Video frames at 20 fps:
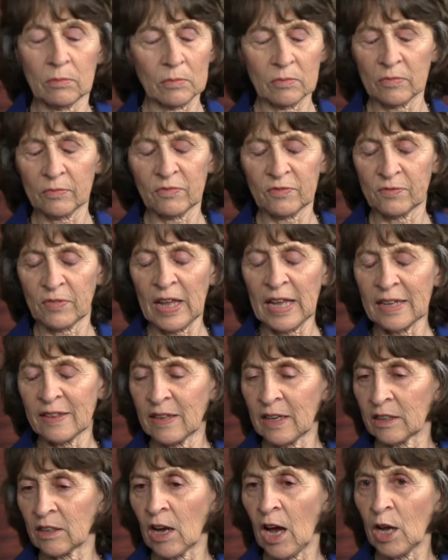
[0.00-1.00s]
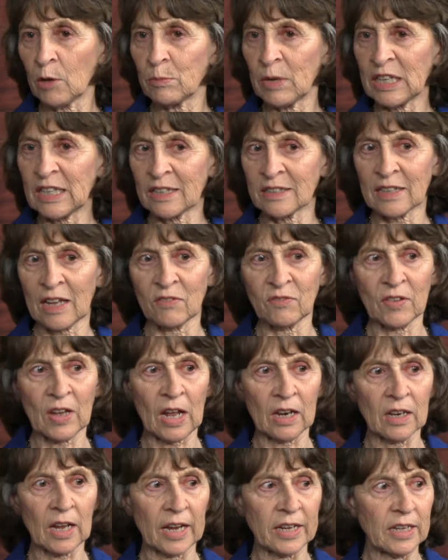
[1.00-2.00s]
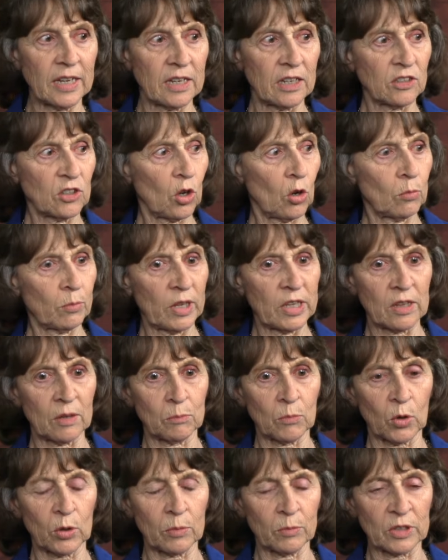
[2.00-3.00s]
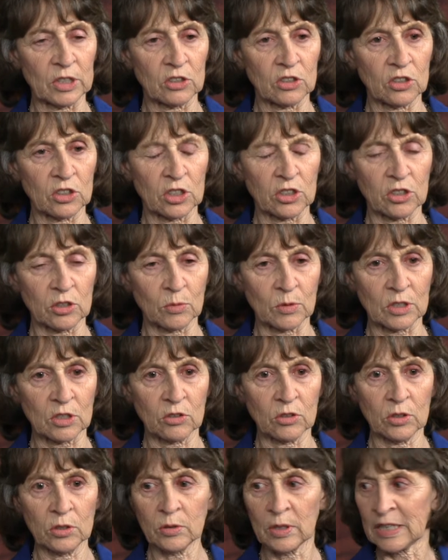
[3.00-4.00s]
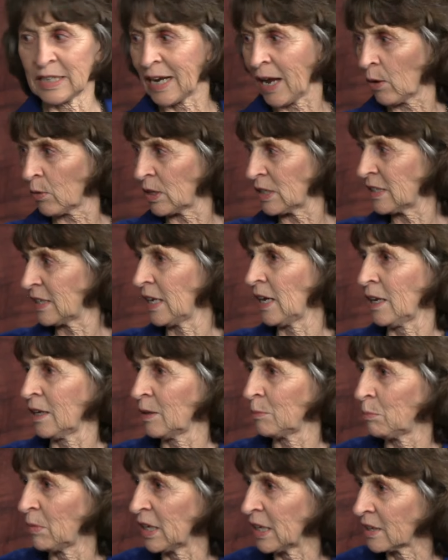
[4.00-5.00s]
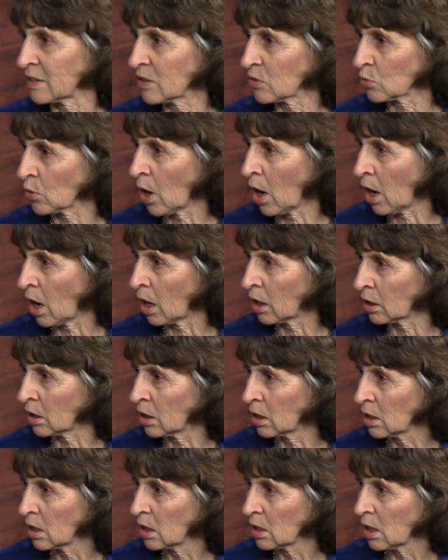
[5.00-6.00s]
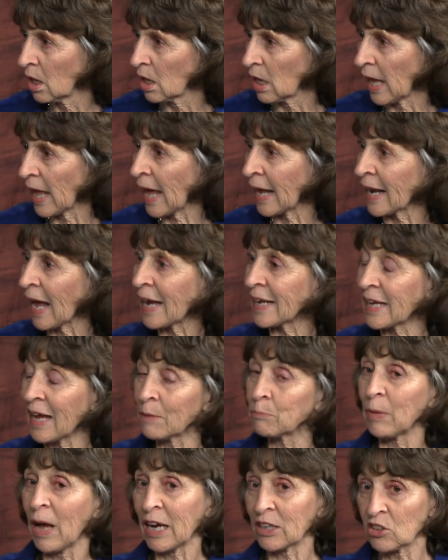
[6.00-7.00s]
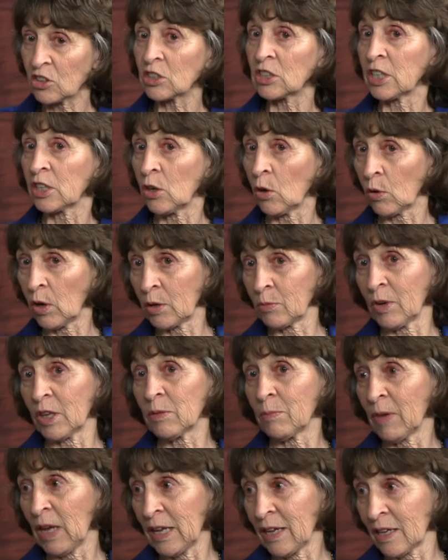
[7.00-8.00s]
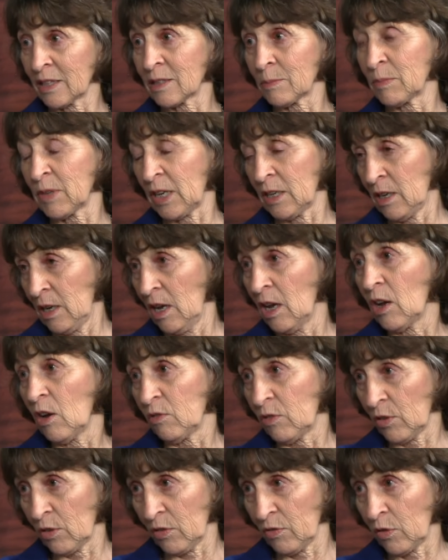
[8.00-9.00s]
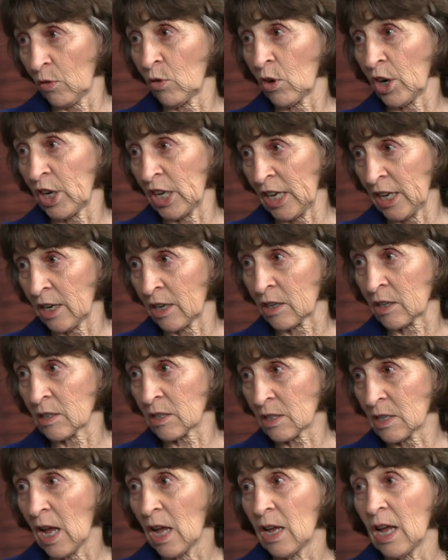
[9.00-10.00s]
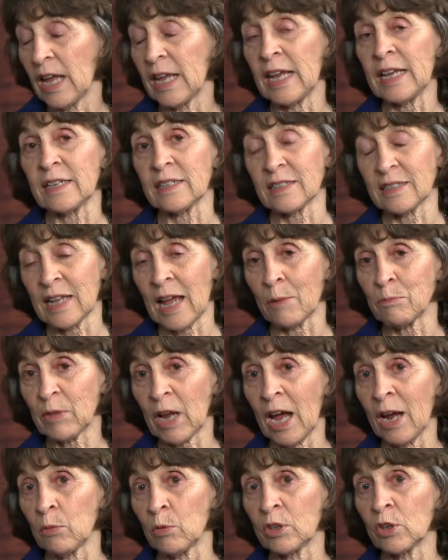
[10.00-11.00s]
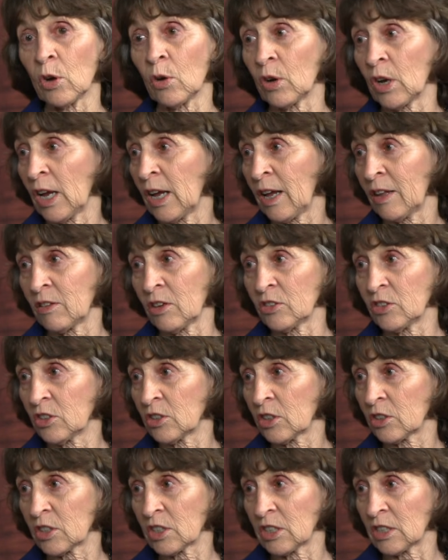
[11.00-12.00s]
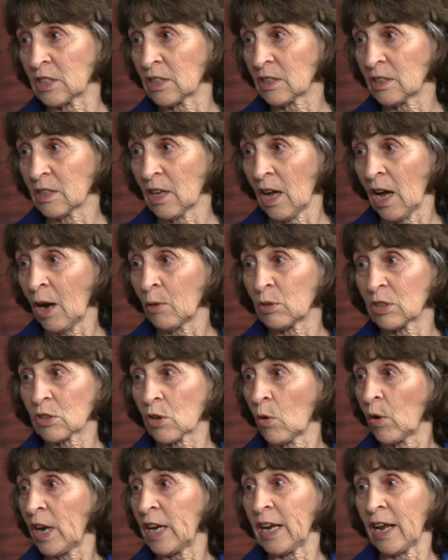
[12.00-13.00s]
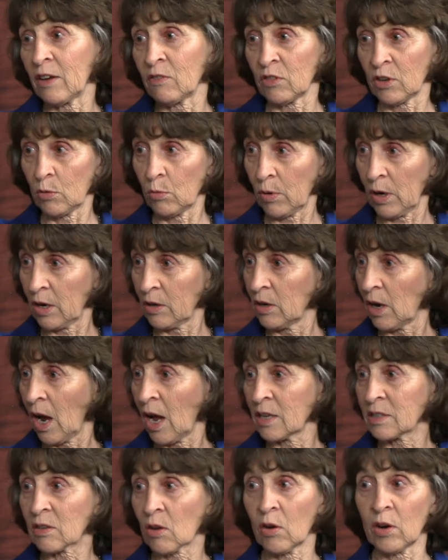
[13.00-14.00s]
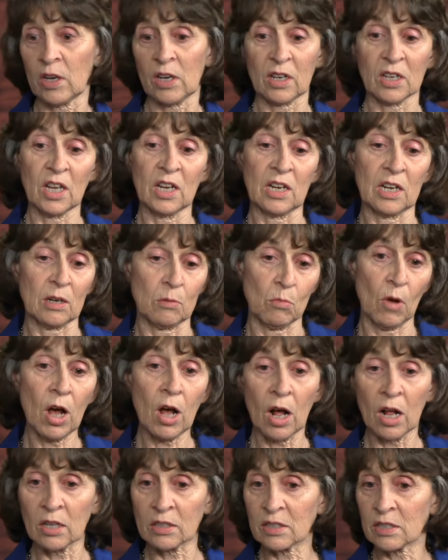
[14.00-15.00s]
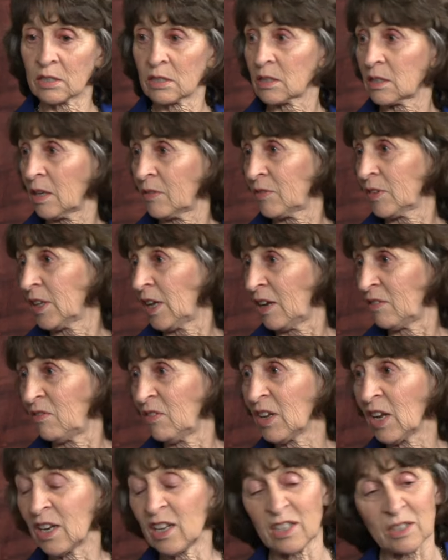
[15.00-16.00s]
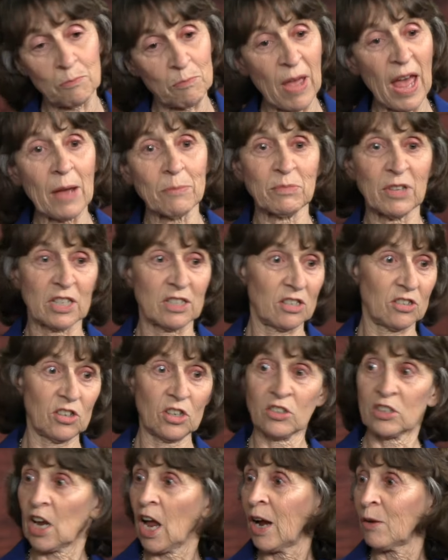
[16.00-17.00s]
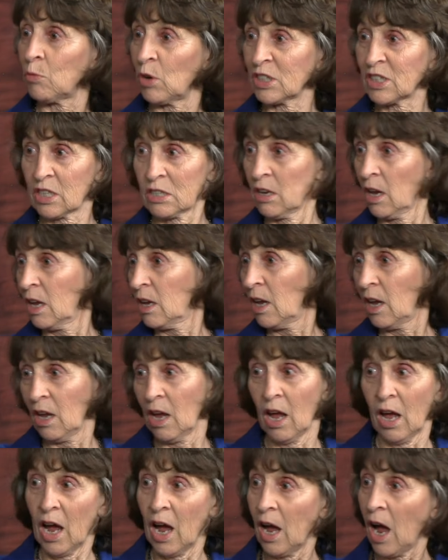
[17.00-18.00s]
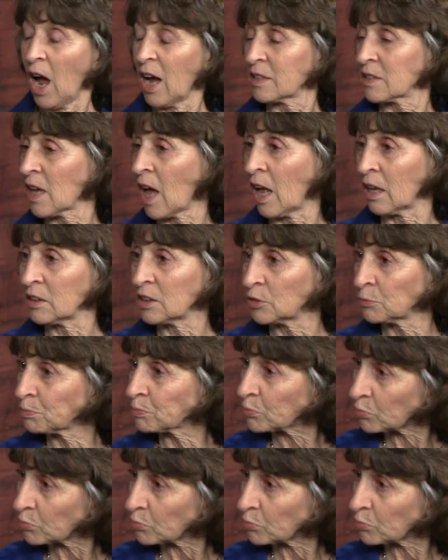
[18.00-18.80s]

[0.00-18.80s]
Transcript: faith in God because I felt like he had told me the Mormon church was true and now he's telling me it's wrong. And I kept actually going with my husband for to four church, years, yeah. except I would go to other churches. I was going everywhere. I was going to Kingdom Hall, Seventh-day Adventist, Baptist Church. I was trying I them thought, all.